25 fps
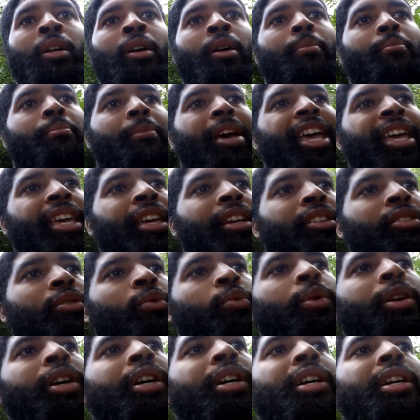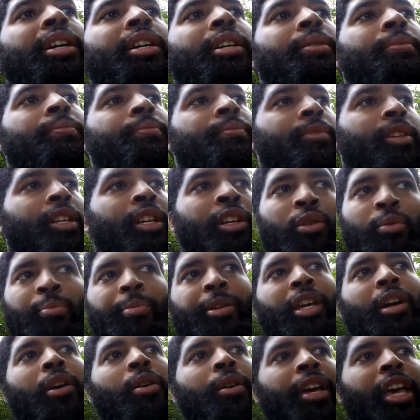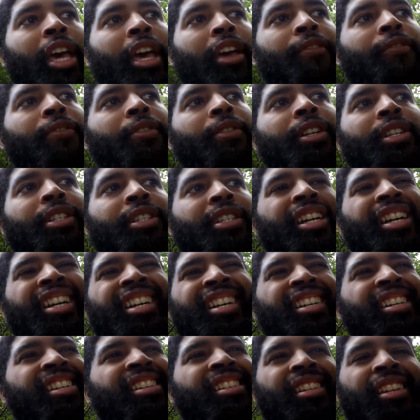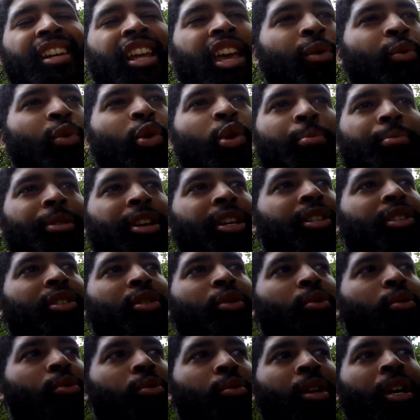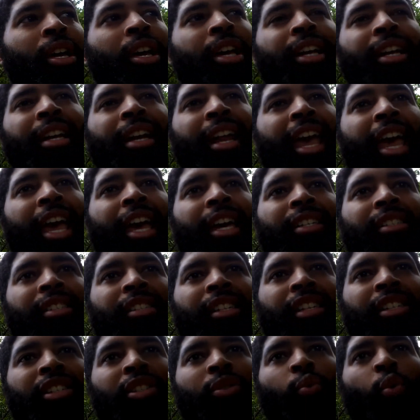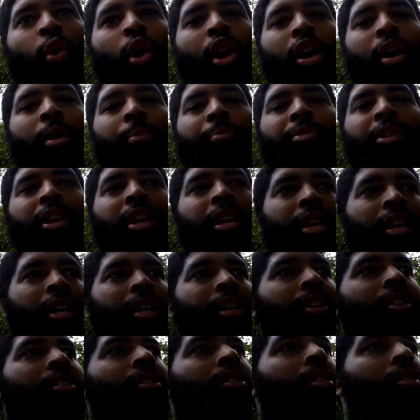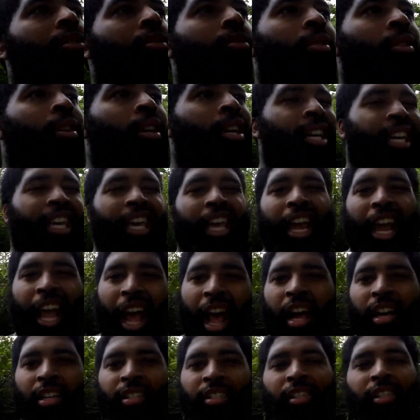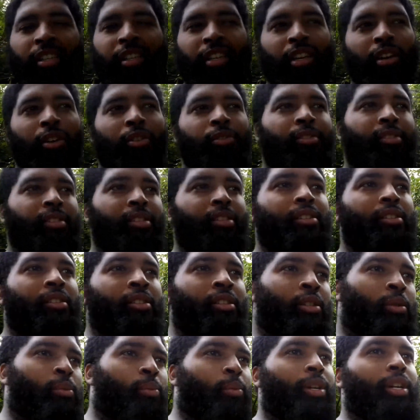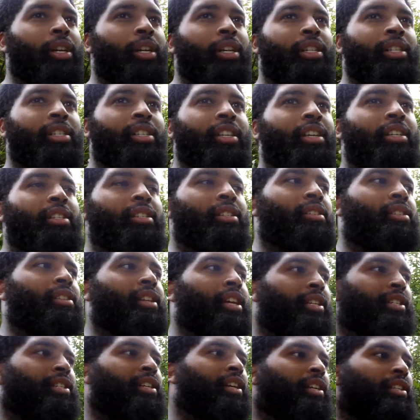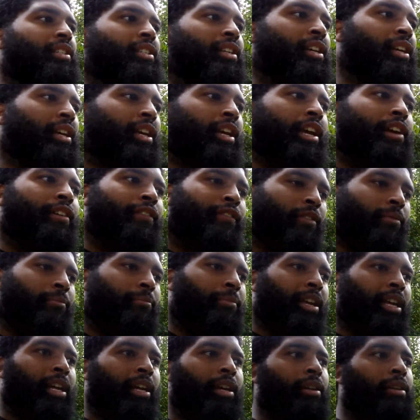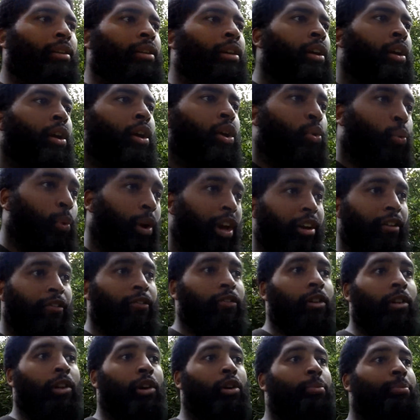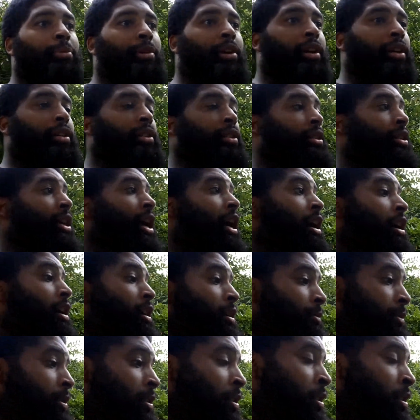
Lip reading: make it to where it'll be okay for the chickens and they won't be too nasty, swampy, and get coccidiosis, one of the diseases that chicks can get from being wet for long periods of times.